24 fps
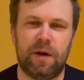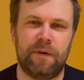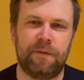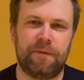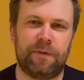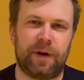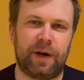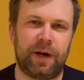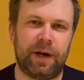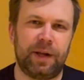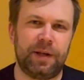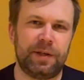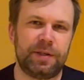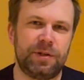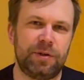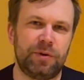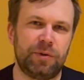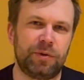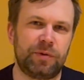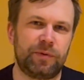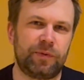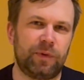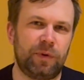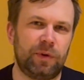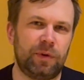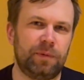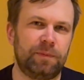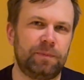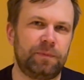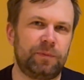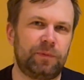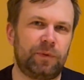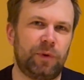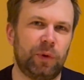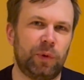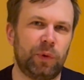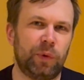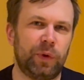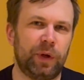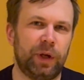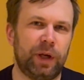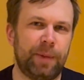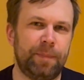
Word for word: Fire is useful for cooking